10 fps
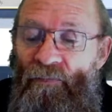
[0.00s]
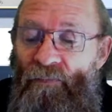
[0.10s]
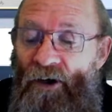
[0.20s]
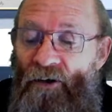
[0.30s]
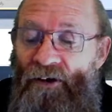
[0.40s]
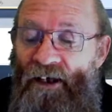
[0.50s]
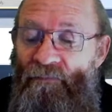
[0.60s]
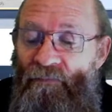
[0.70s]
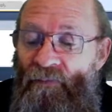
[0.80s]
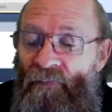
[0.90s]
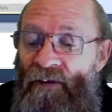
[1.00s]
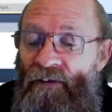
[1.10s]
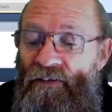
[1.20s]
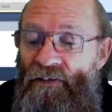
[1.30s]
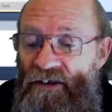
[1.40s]
program,
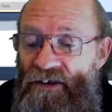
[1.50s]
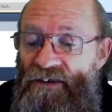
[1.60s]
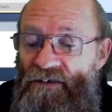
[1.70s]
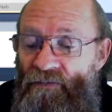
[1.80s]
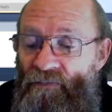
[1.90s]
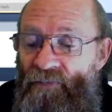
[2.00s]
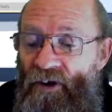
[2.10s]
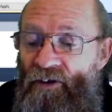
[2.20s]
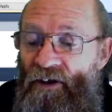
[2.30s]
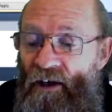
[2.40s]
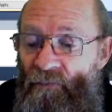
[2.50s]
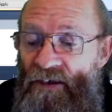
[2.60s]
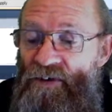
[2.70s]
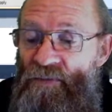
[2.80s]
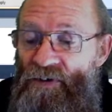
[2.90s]
this
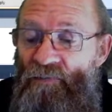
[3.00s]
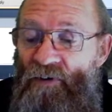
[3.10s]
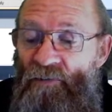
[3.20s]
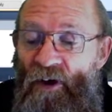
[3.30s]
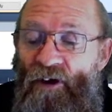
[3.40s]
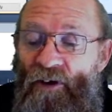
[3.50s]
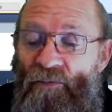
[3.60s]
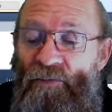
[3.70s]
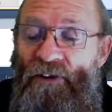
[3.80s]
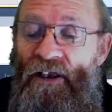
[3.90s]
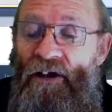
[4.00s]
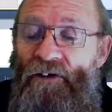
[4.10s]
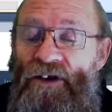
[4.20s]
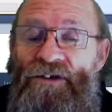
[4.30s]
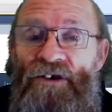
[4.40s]
specific program will now
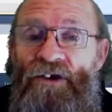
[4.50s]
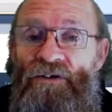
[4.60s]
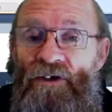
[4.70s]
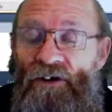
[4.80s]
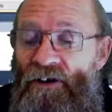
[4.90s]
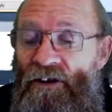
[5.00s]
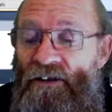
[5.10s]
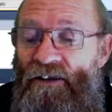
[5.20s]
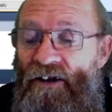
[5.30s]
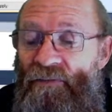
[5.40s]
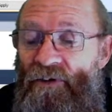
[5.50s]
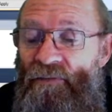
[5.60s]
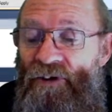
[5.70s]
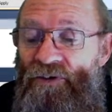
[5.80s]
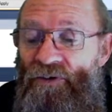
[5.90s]
execute on interrupt
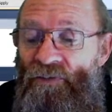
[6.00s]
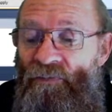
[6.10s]
number 2.